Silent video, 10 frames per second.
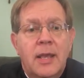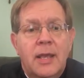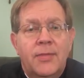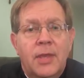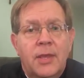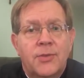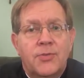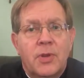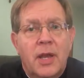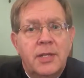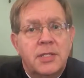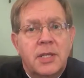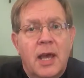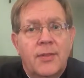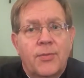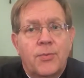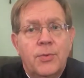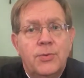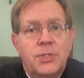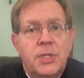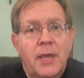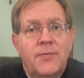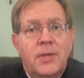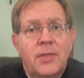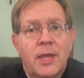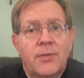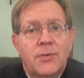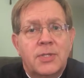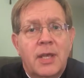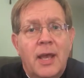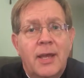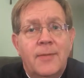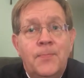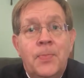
and the Israelites got through safe to the other side.